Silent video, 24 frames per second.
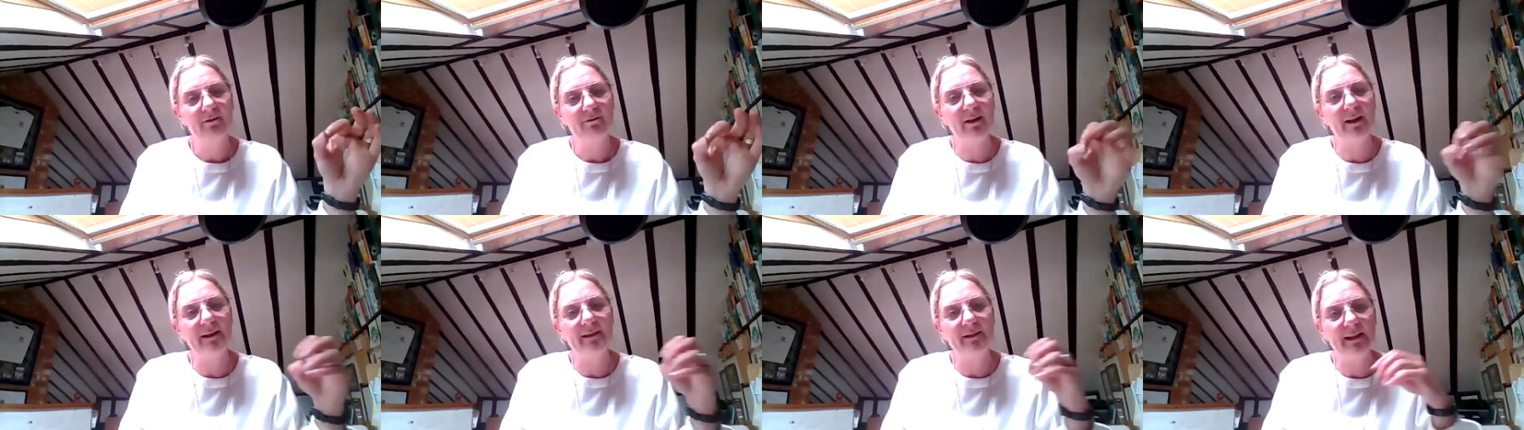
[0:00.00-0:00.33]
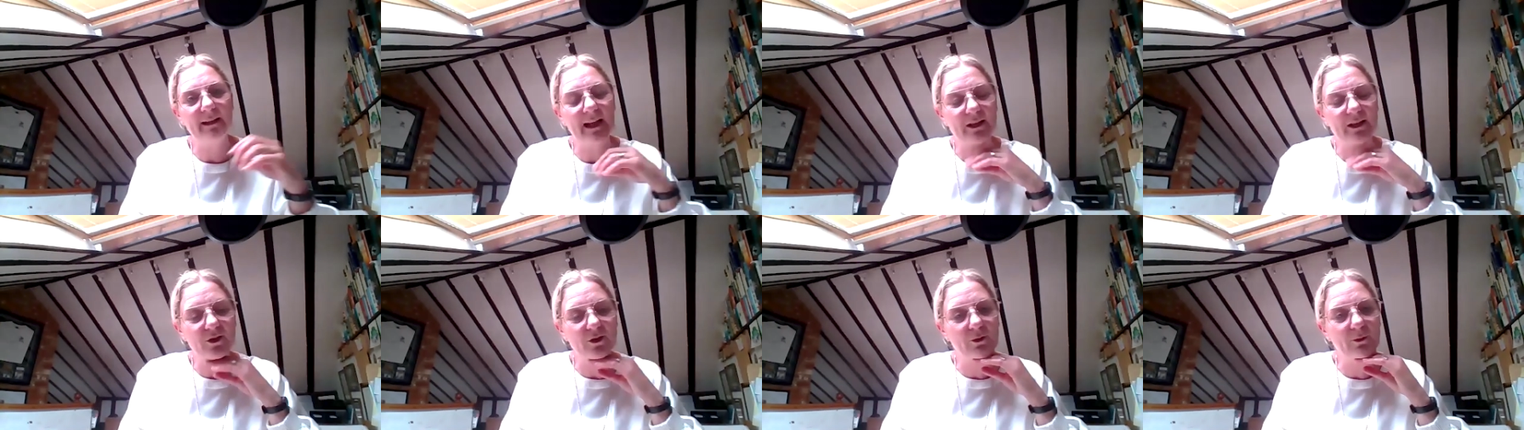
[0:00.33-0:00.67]

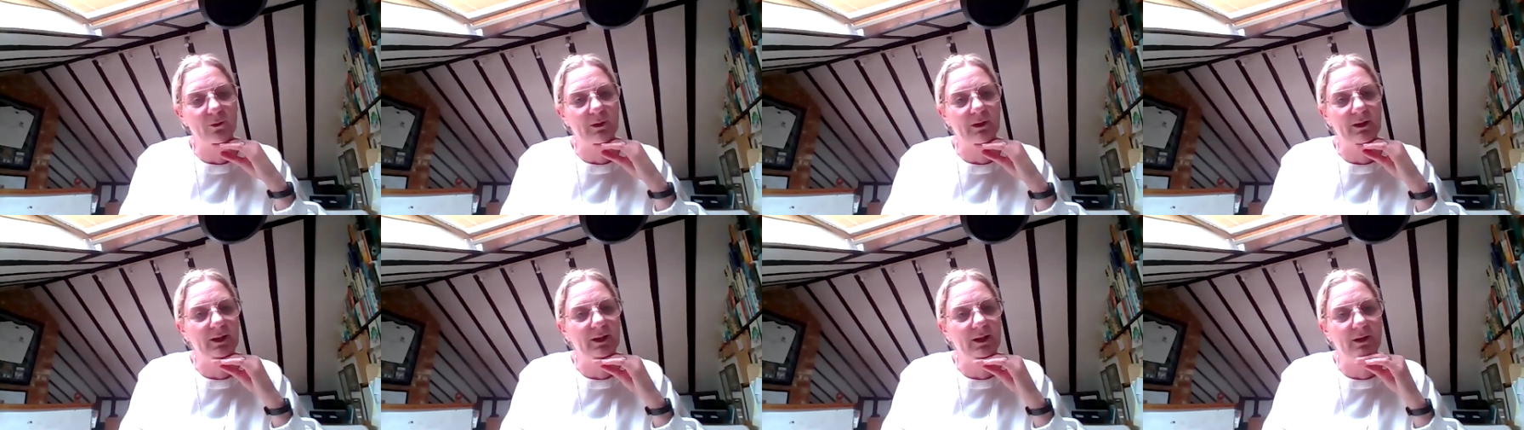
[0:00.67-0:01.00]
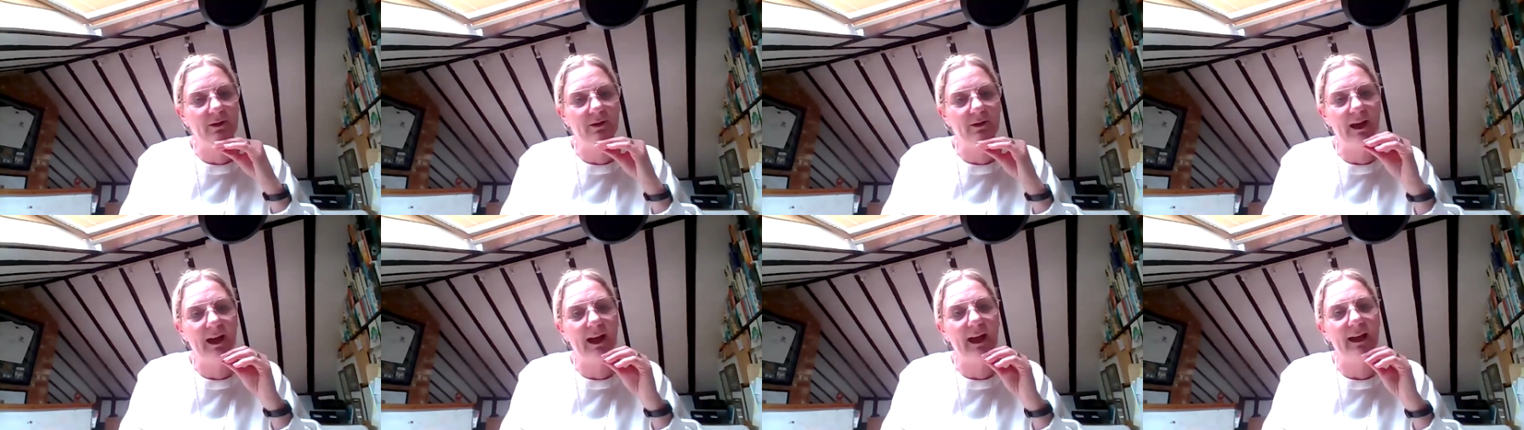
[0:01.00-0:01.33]
residential in
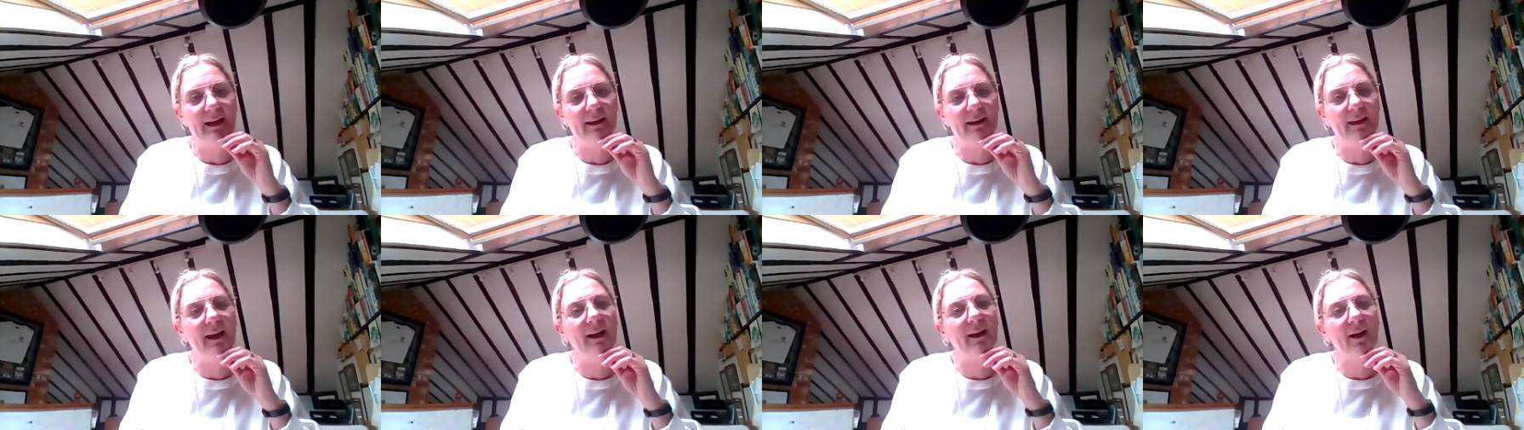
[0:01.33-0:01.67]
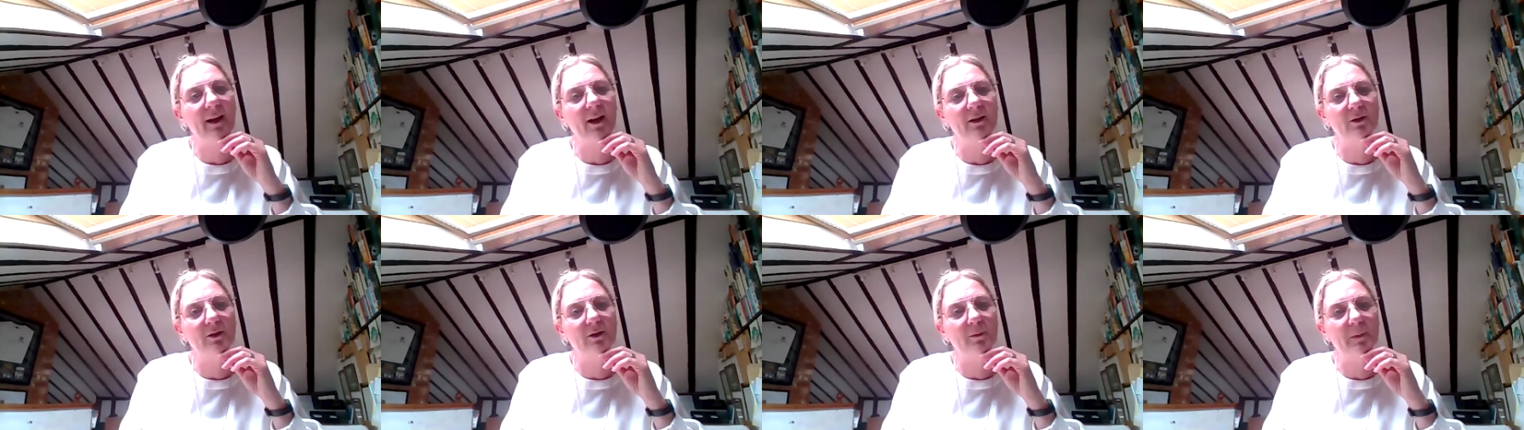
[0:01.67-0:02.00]
the UK, they're
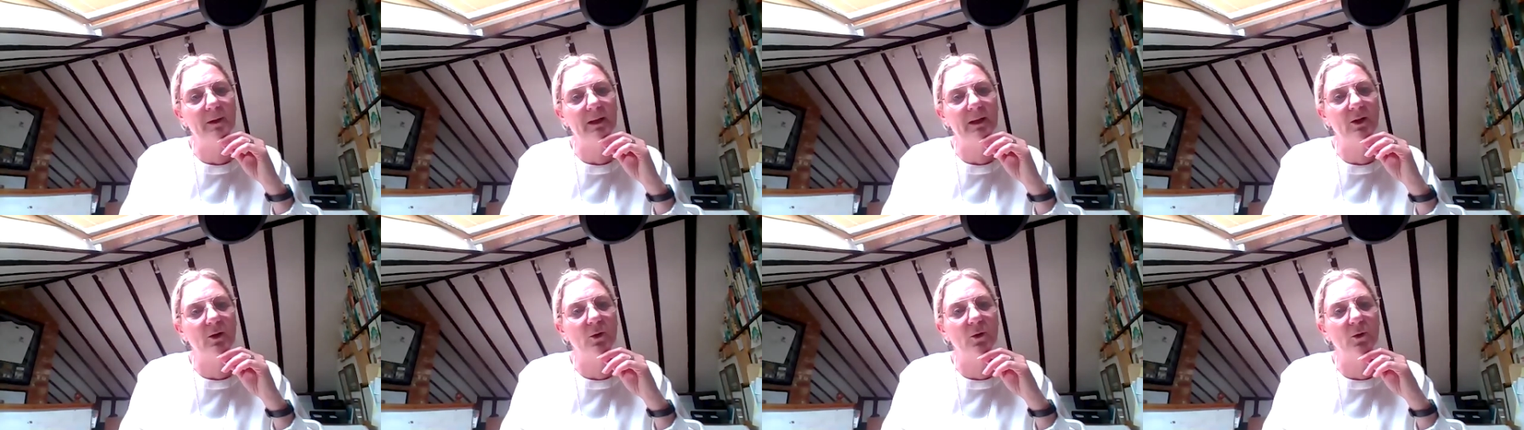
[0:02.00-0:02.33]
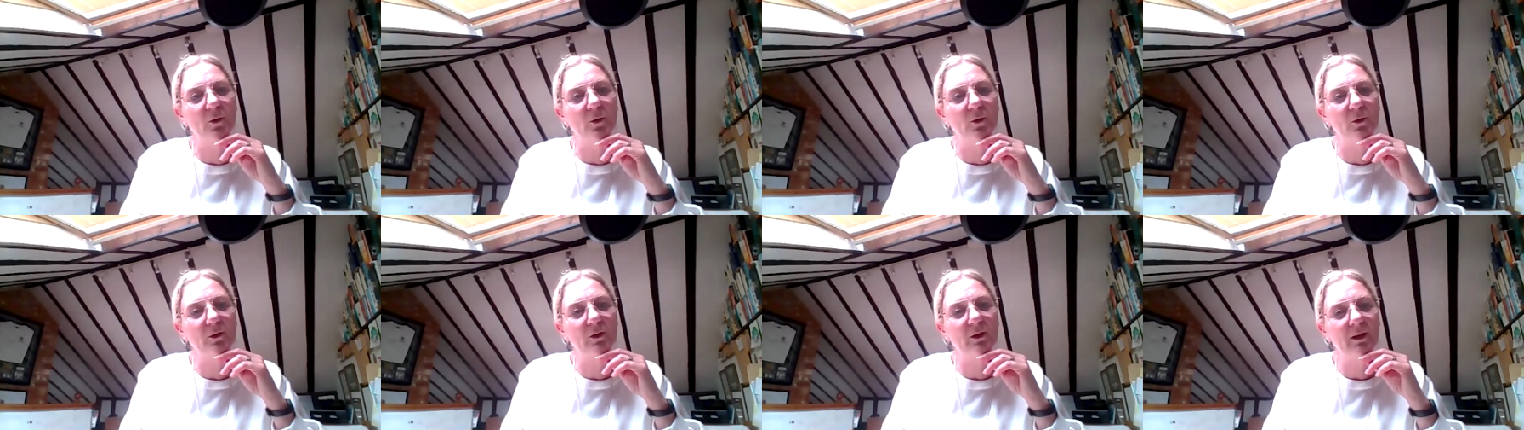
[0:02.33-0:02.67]
going to be
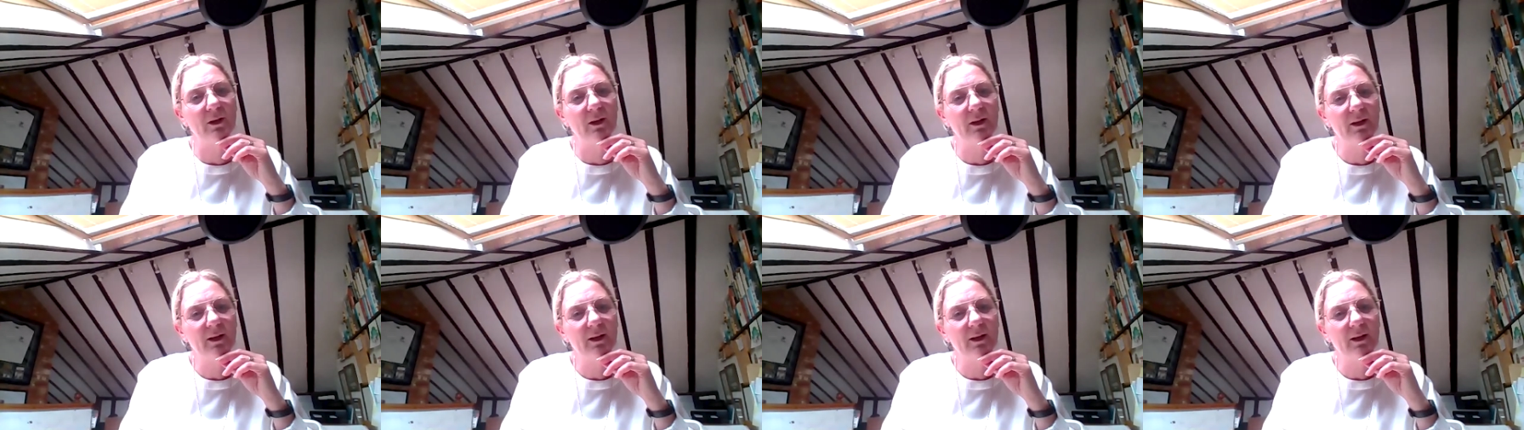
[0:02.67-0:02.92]
caught.